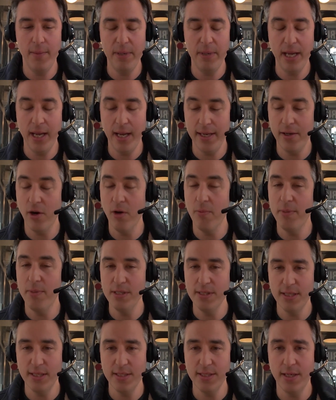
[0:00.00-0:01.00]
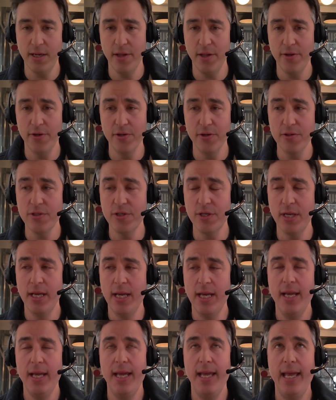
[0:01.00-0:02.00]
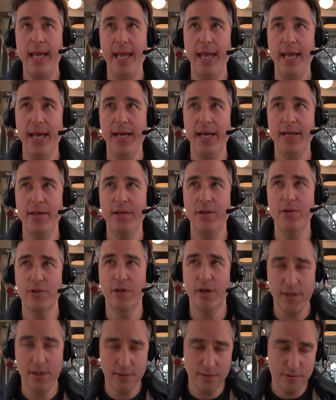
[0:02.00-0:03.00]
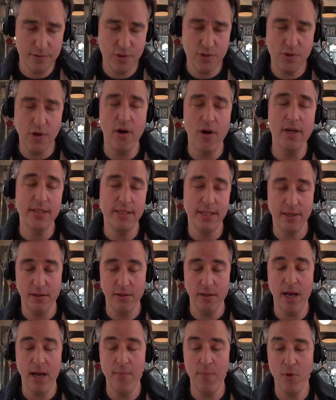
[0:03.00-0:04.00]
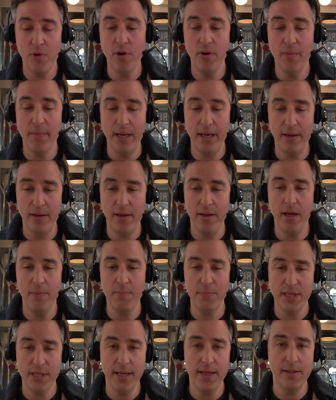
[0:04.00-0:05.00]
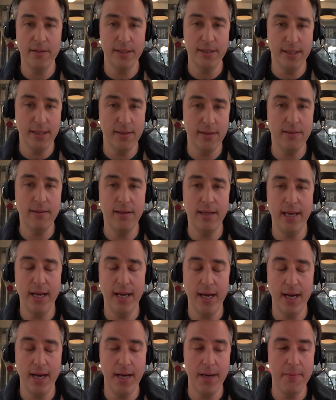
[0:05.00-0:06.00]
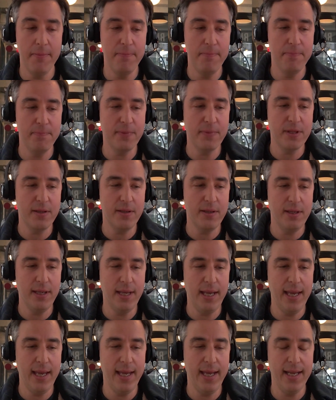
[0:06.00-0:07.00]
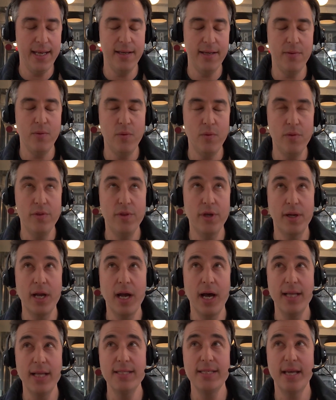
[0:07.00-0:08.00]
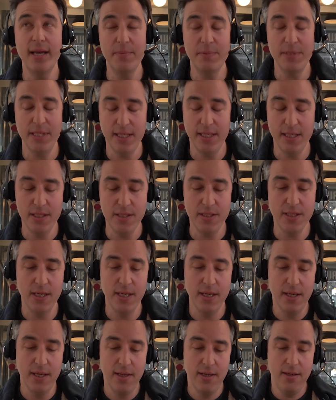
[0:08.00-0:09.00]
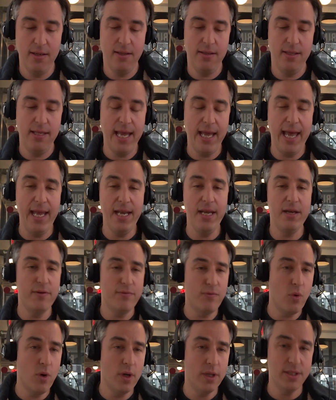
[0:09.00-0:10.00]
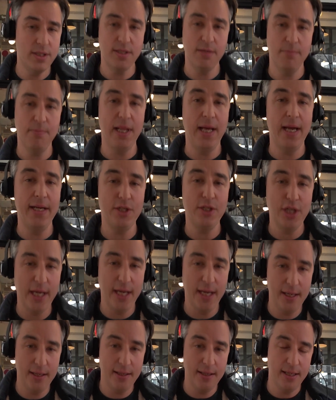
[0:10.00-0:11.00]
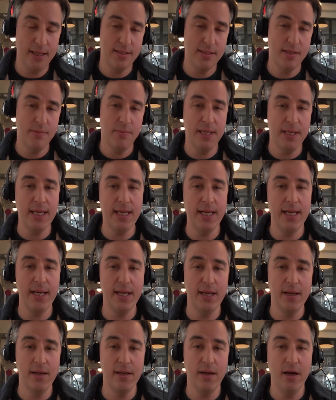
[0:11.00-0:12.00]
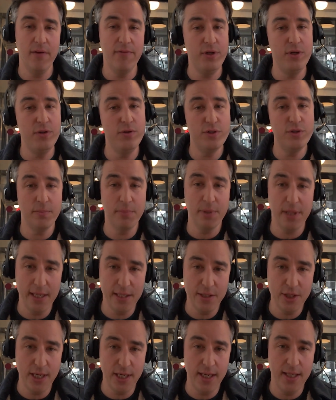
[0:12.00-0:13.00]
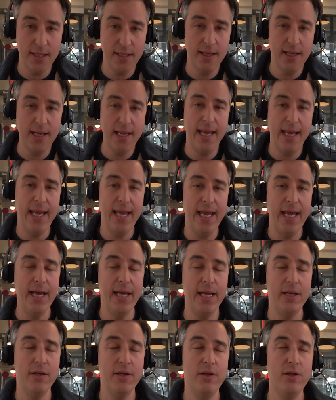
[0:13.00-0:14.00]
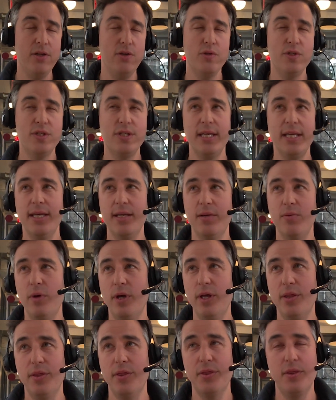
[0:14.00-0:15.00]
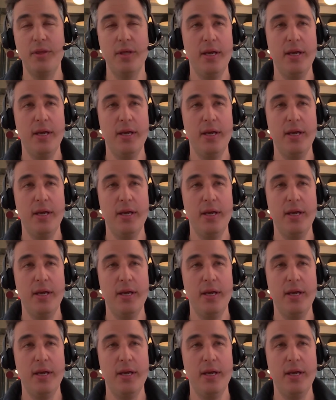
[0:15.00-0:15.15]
behind our business and others, and you're starting to hear a lot more about upcycling. And the concept is the end of one supply chain is the beginning of a new supply chain, and you see it with